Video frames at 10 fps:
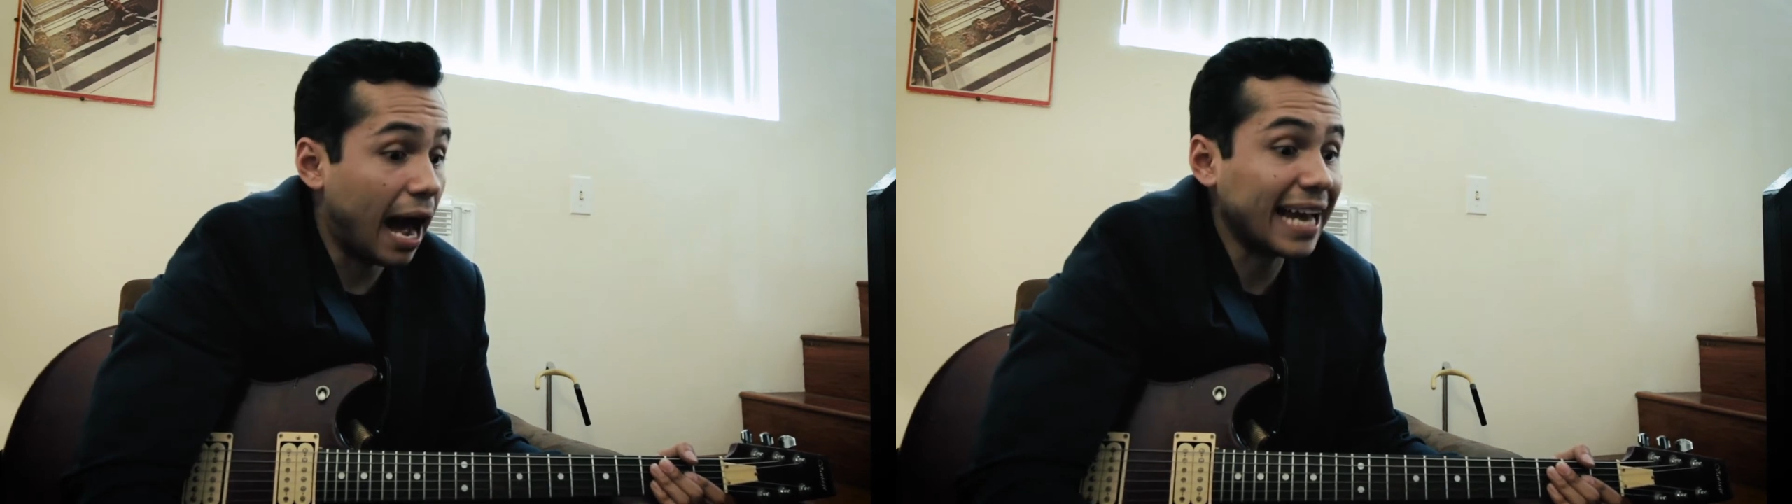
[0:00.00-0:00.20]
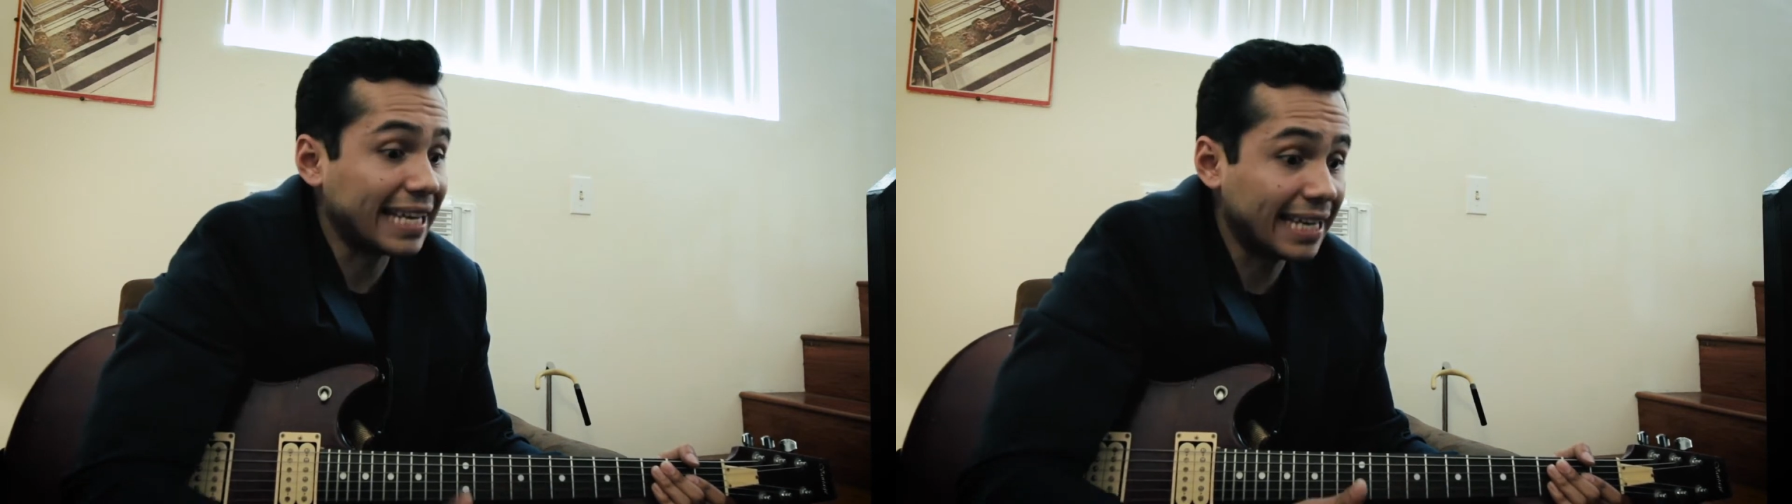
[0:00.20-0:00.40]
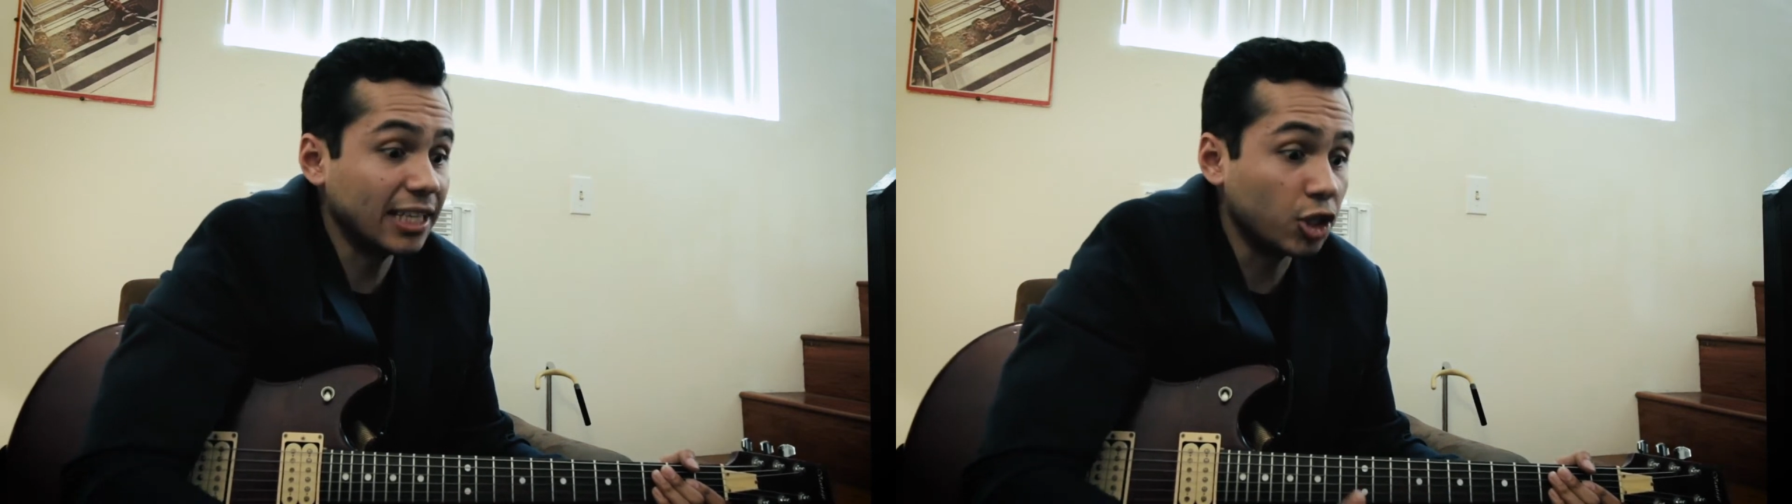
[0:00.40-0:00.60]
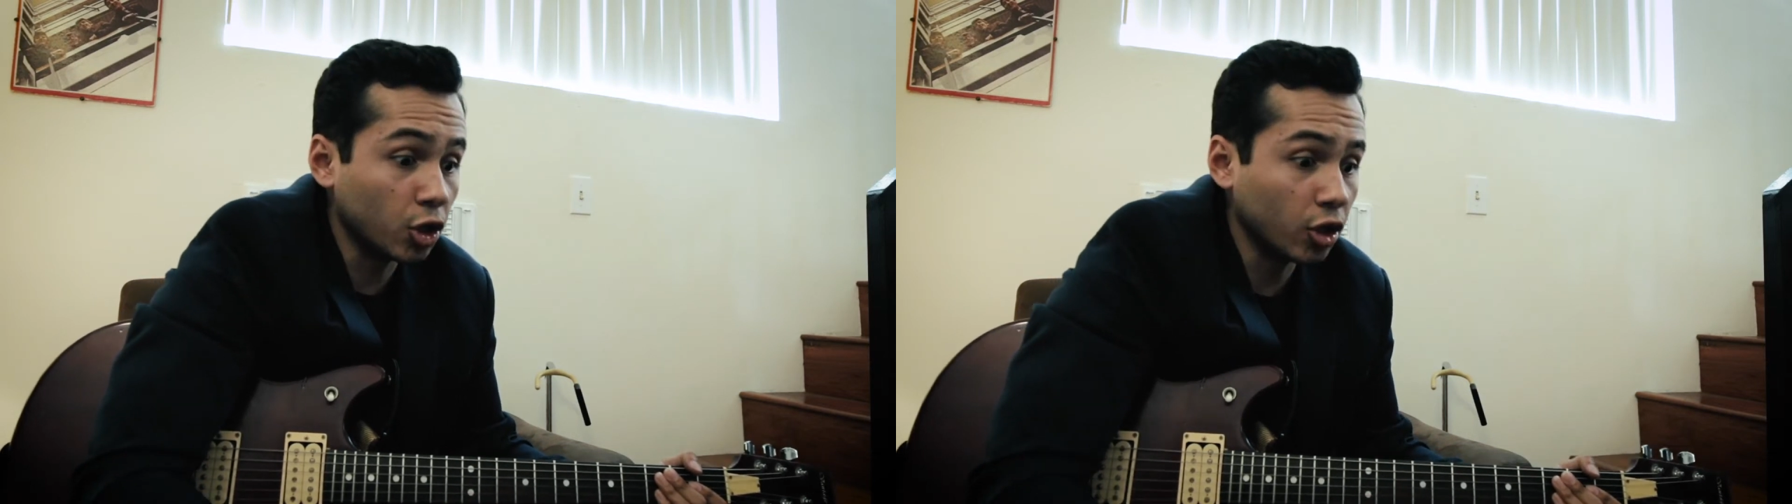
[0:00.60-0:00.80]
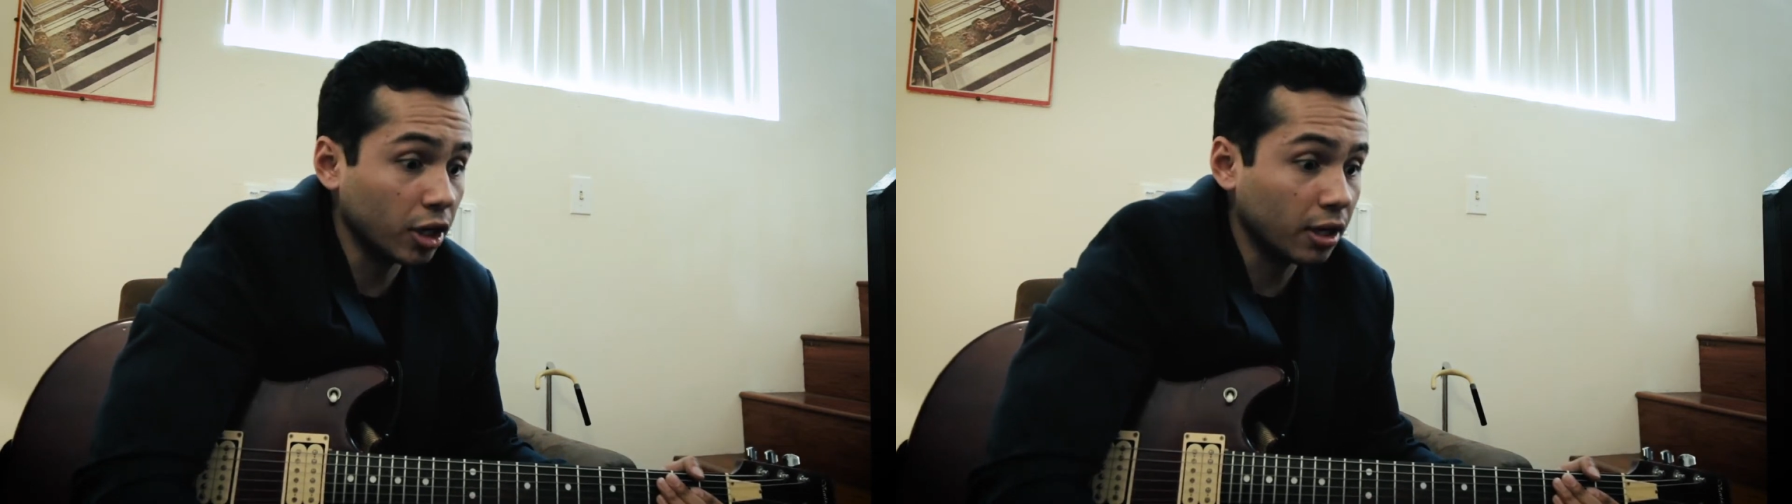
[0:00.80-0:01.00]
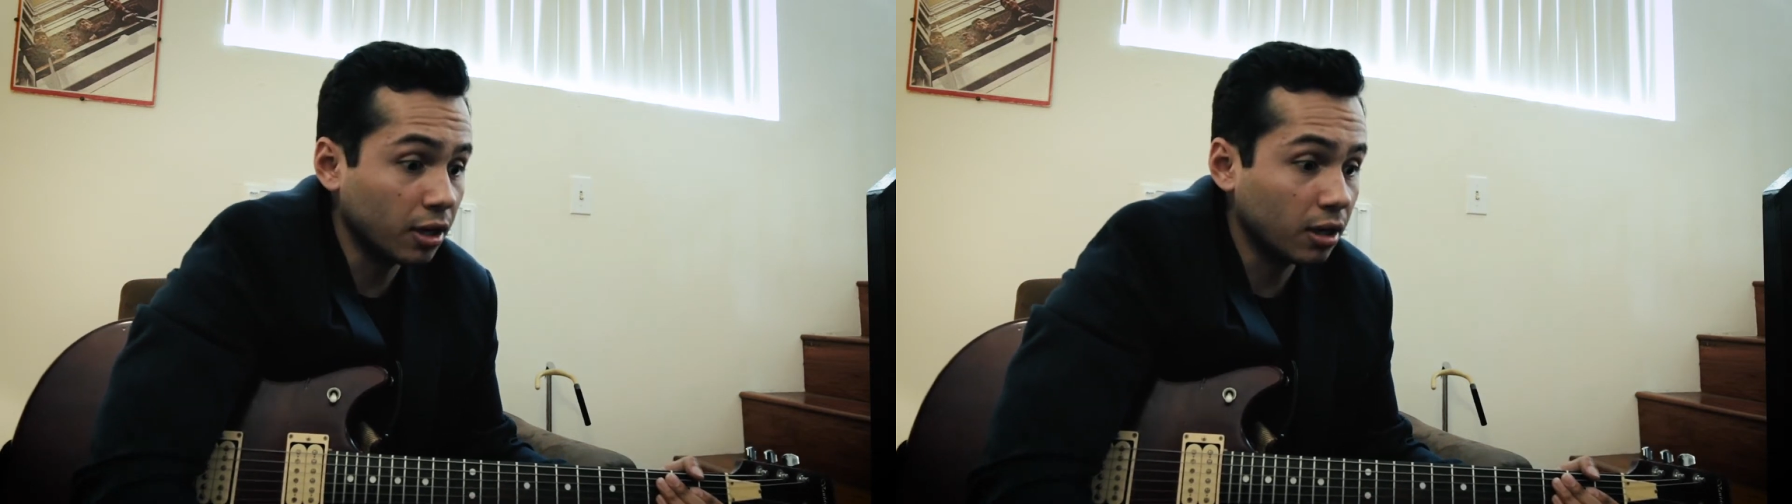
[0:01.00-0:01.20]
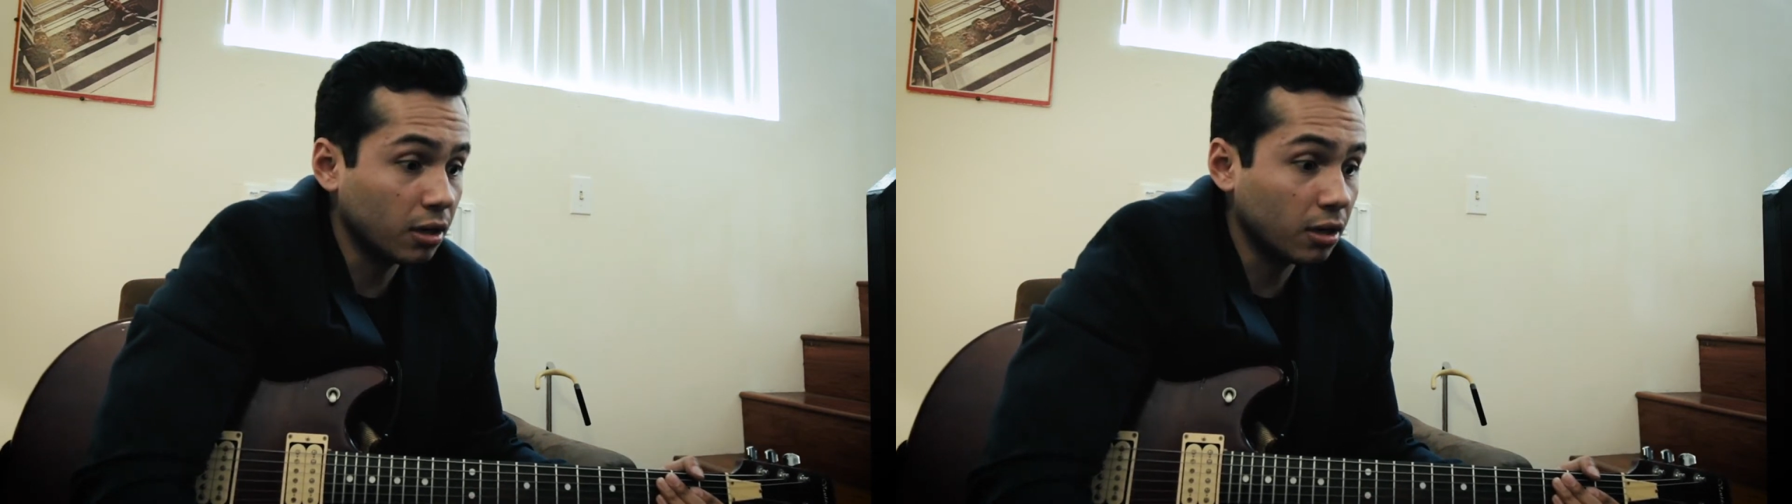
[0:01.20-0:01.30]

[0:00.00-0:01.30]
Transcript: I get good